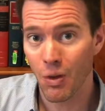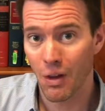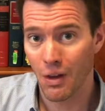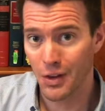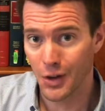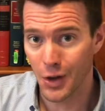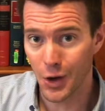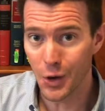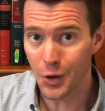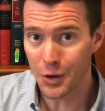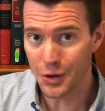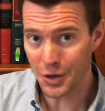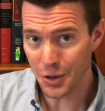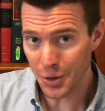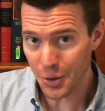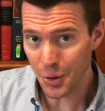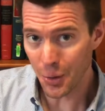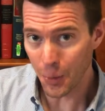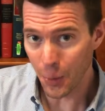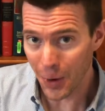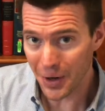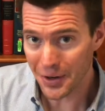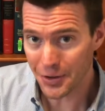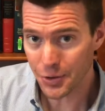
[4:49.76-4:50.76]
You can do
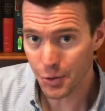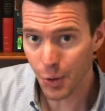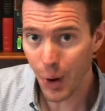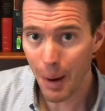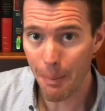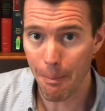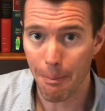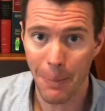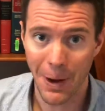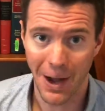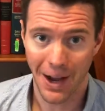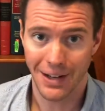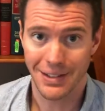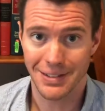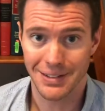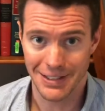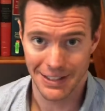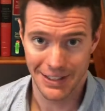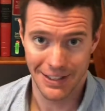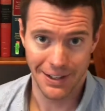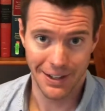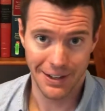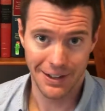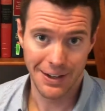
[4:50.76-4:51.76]
what Dropbox
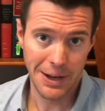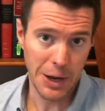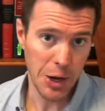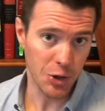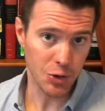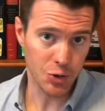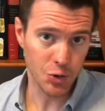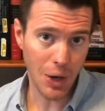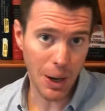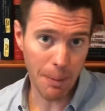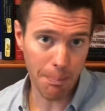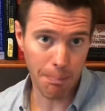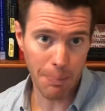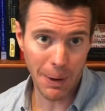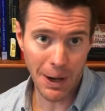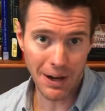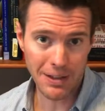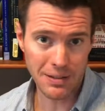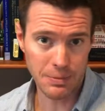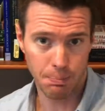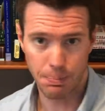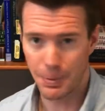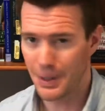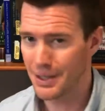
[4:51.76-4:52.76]
did.
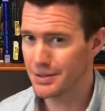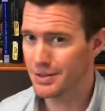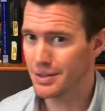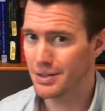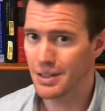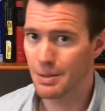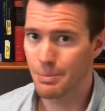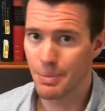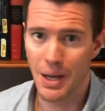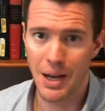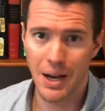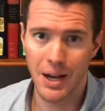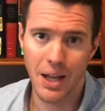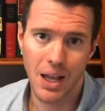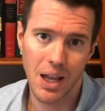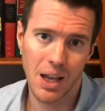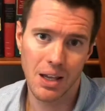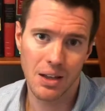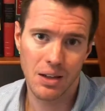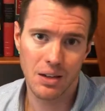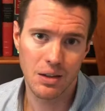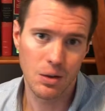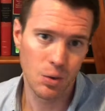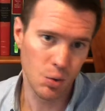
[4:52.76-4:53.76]
Dropbox basically made
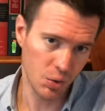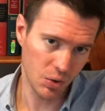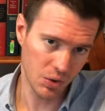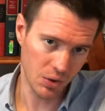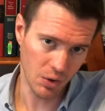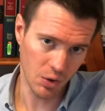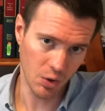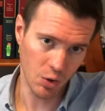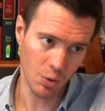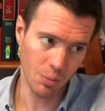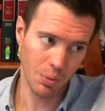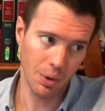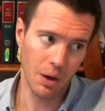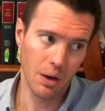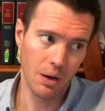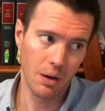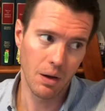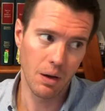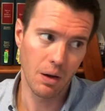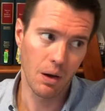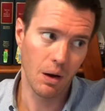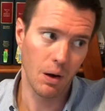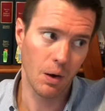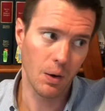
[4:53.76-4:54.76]
a YouTube
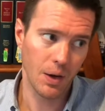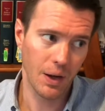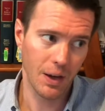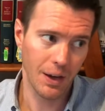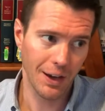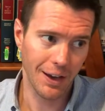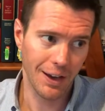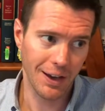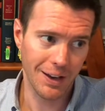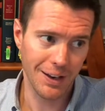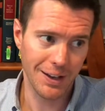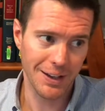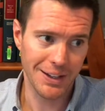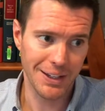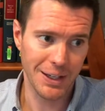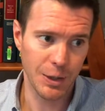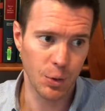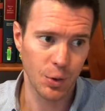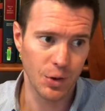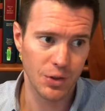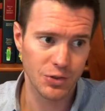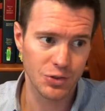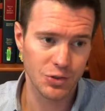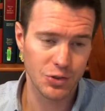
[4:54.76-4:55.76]
Okay, it
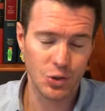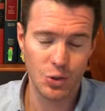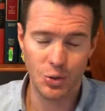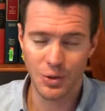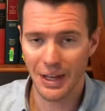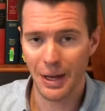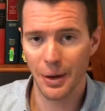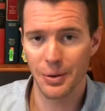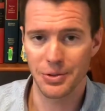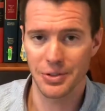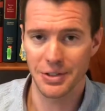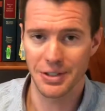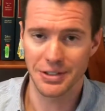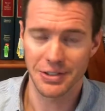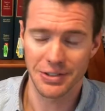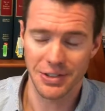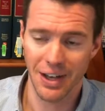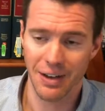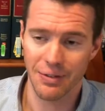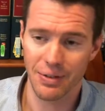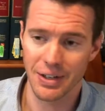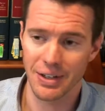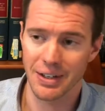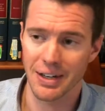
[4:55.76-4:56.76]
was
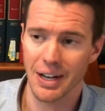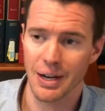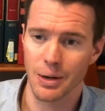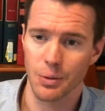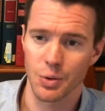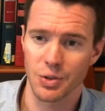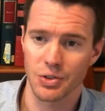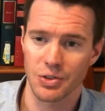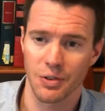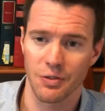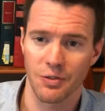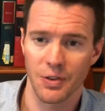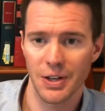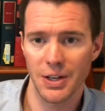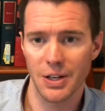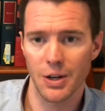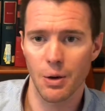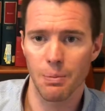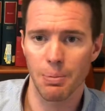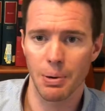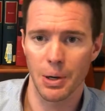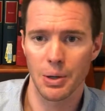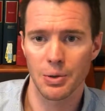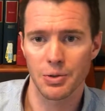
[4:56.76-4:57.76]
2007 and it was a video
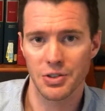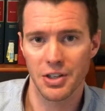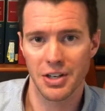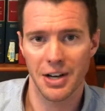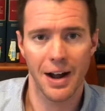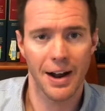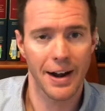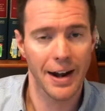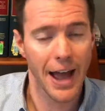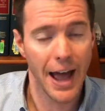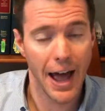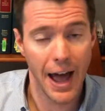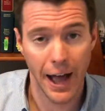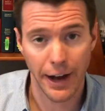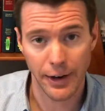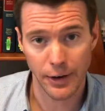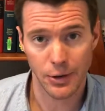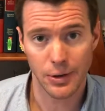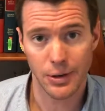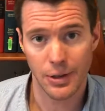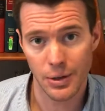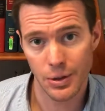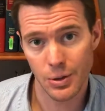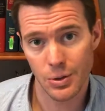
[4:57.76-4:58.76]
posted on
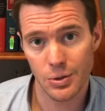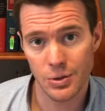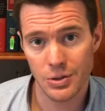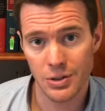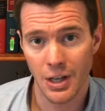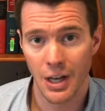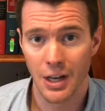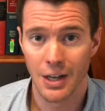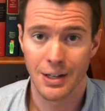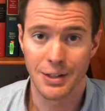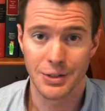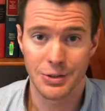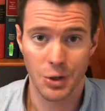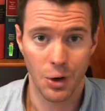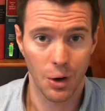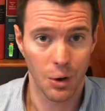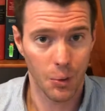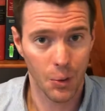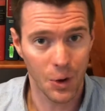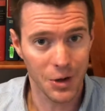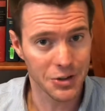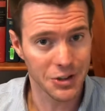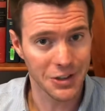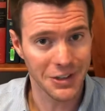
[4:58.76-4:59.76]
Hacker News, so it
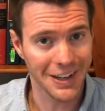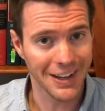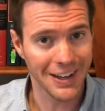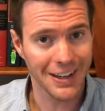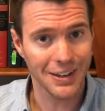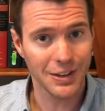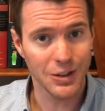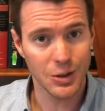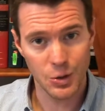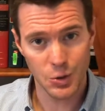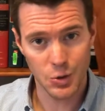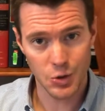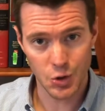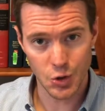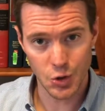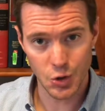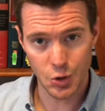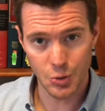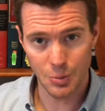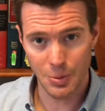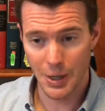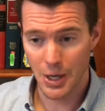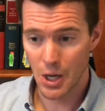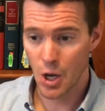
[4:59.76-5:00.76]
wasn't a
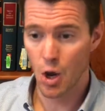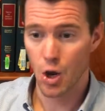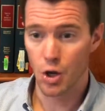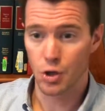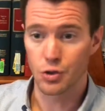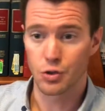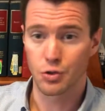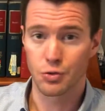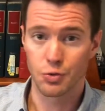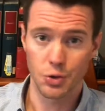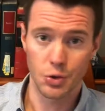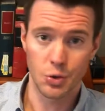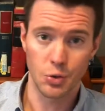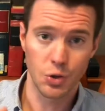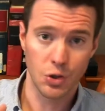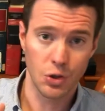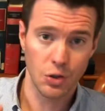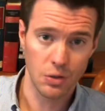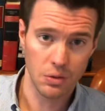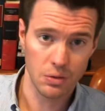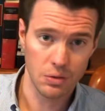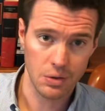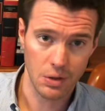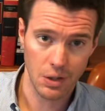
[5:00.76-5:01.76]
YouTube. Drew
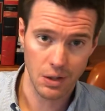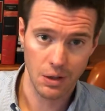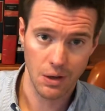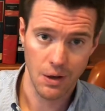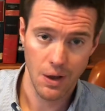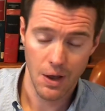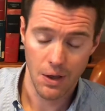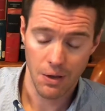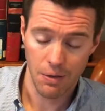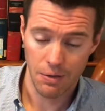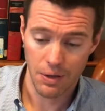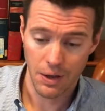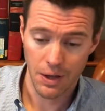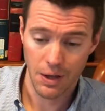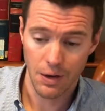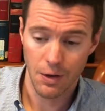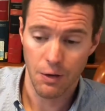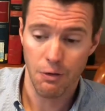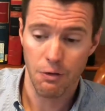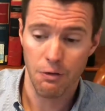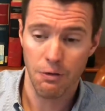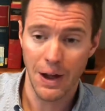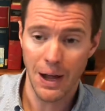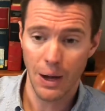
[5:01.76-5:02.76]
Houston, the
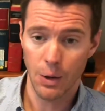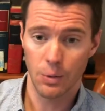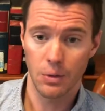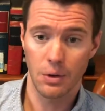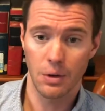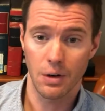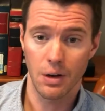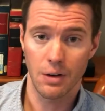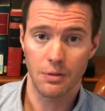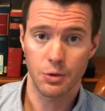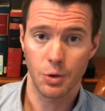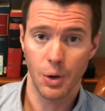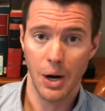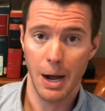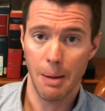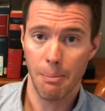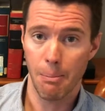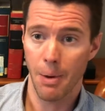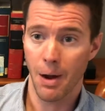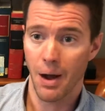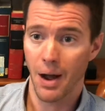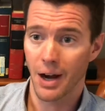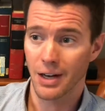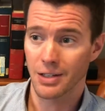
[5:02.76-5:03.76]
founder of
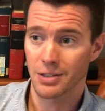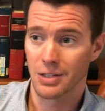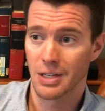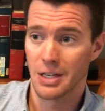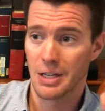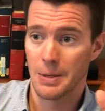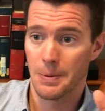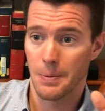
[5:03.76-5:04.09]
Dropbox,